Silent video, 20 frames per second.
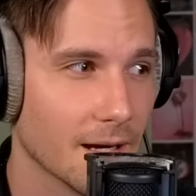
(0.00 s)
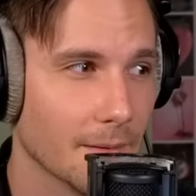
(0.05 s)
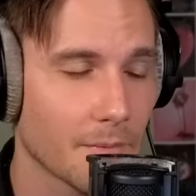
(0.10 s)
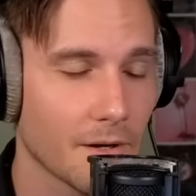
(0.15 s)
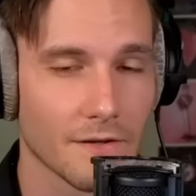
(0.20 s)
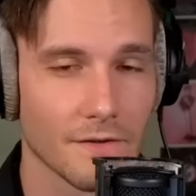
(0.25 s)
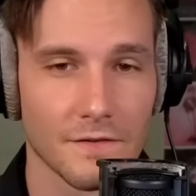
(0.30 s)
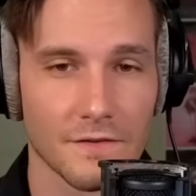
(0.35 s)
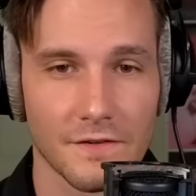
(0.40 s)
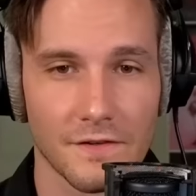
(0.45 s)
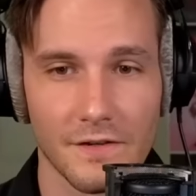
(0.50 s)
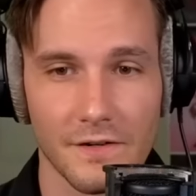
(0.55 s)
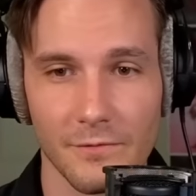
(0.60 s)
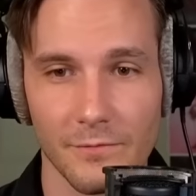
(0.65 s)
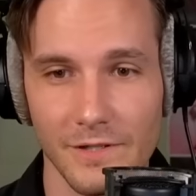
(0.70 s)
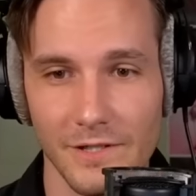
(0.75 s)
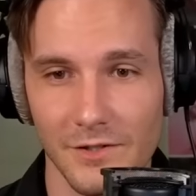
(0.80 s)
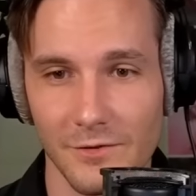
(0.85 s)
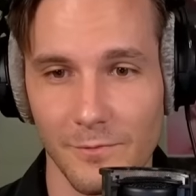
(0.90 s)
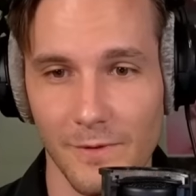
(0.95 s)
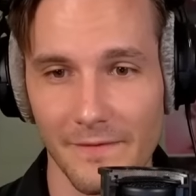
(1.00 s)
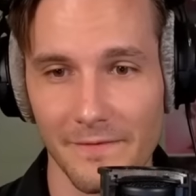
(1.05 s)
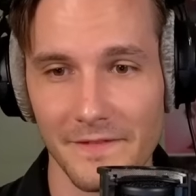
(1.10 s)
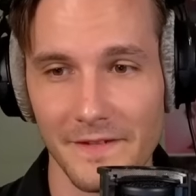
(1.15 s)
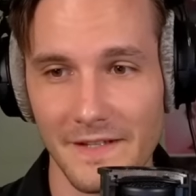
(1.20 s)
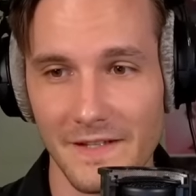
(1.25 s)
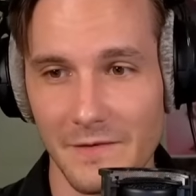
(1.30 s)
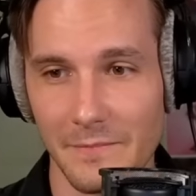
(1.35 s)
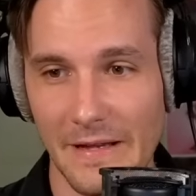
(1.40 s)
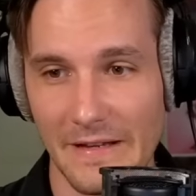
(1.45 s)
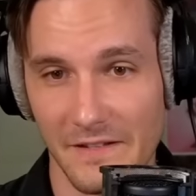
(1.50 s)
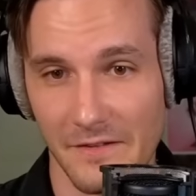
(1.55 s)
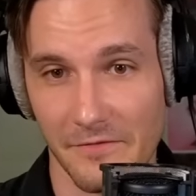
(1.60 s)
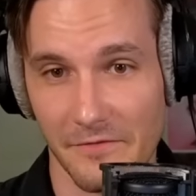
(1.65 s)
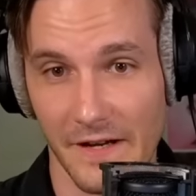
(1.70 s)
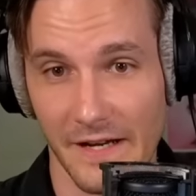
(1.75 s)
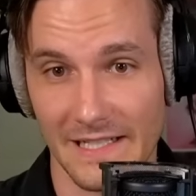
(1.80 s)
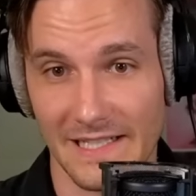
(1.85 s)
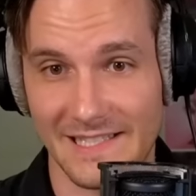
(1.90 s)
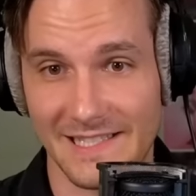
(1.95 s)
I'm concerned which one this
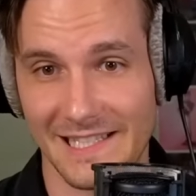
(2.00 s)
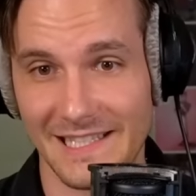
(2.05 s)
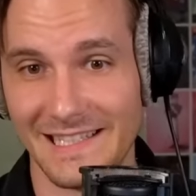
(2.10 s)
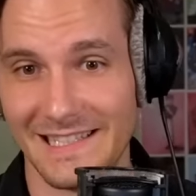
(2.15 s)
specifies.